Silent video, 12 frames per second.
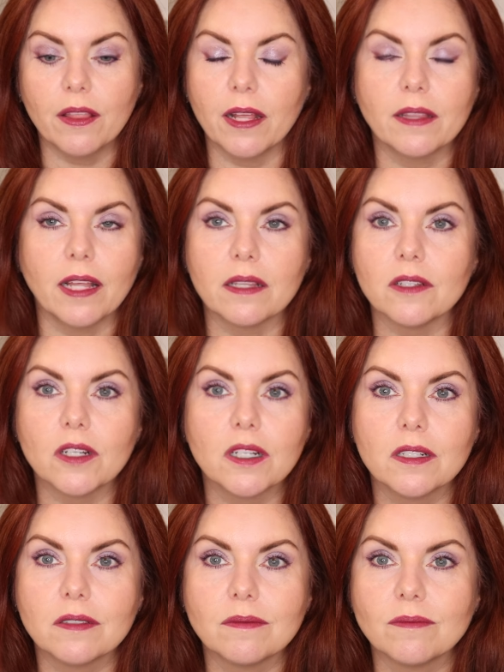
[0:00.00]
I think they look
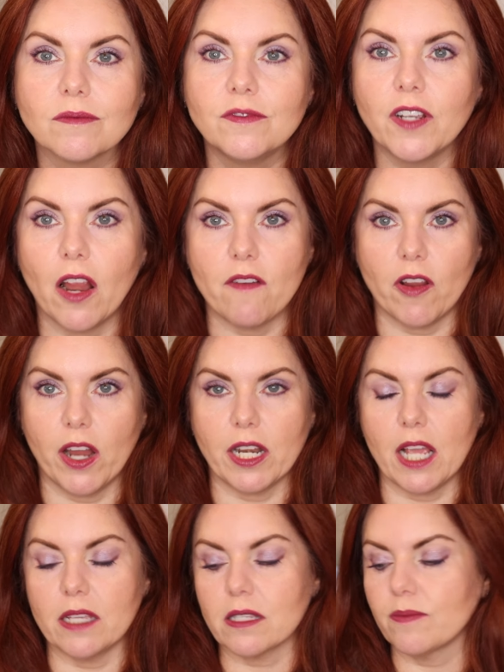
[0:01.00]
very, very
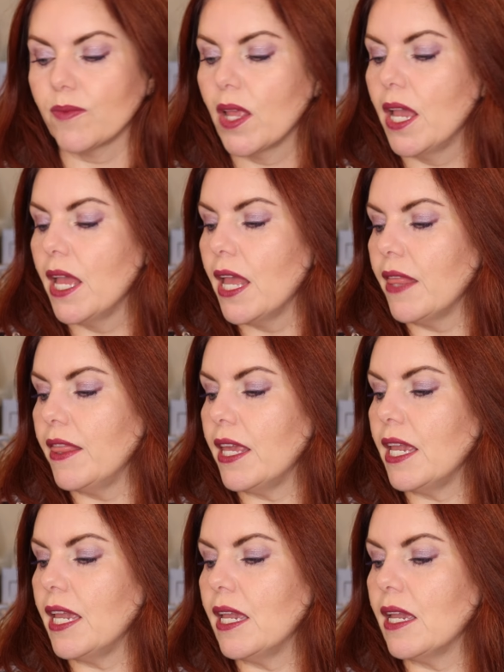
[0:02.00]
nice.
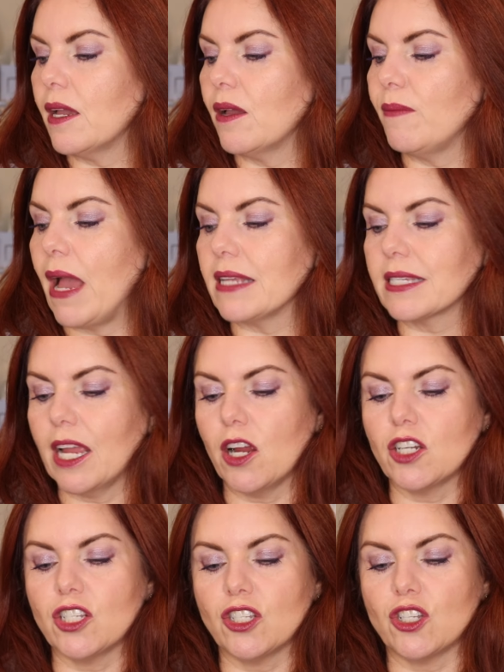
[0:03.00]
The
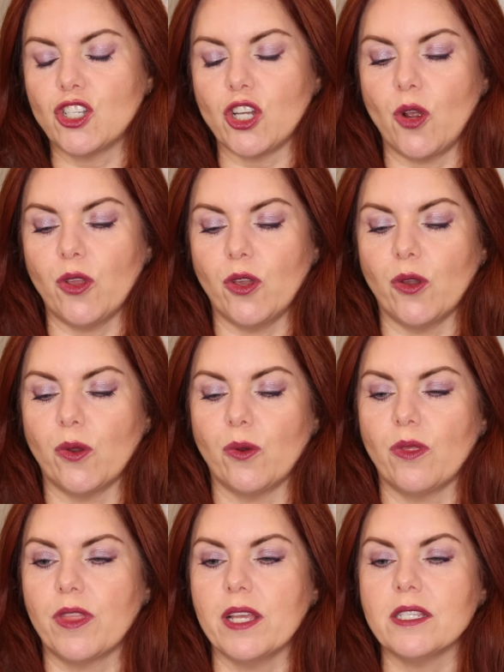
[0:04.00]
mascara, just to show you,
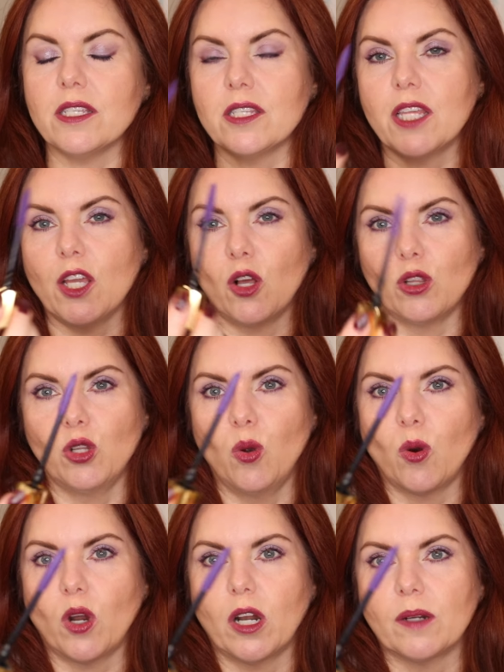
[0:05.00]
this is the
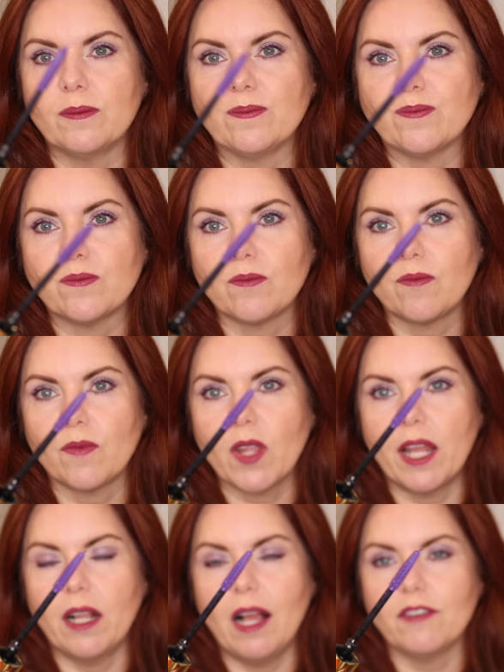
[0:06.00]
Allure, and I'll